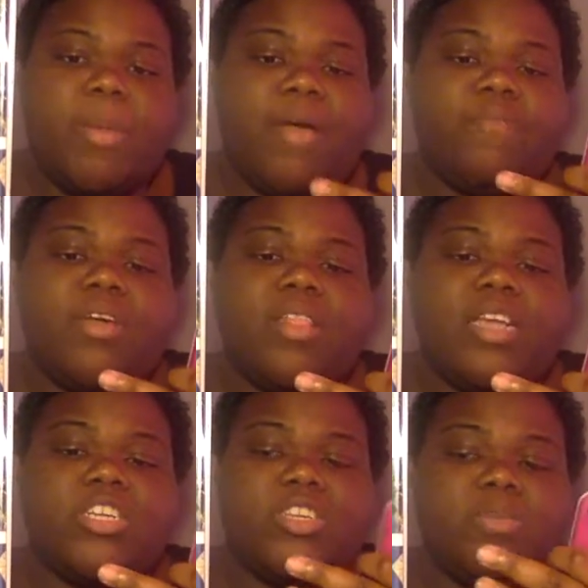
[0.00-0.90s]
I felt
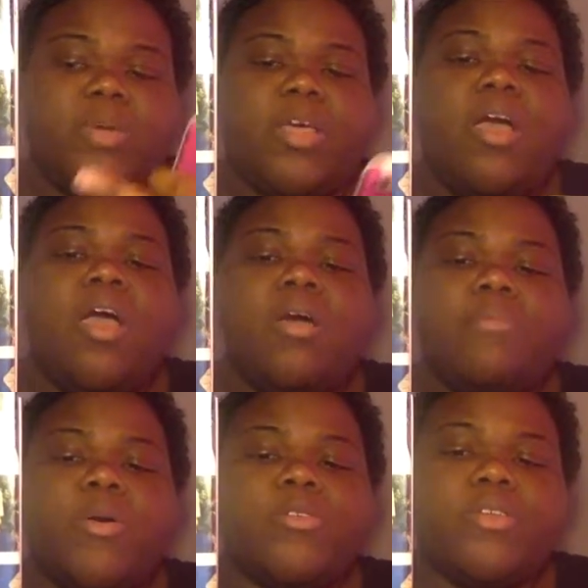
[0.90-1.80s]
like she spent
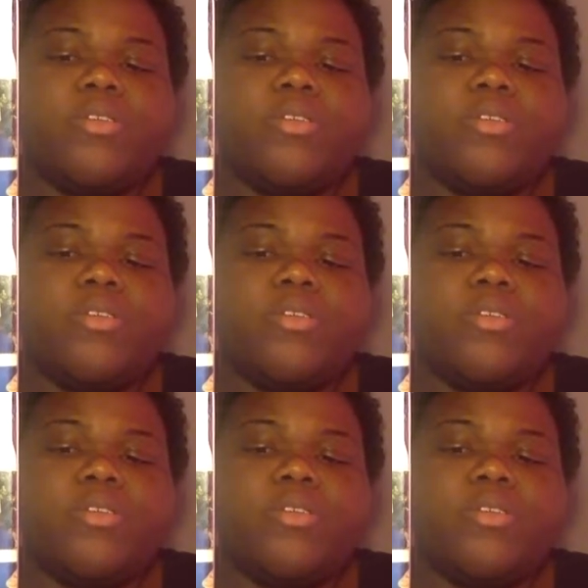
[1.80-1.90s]
most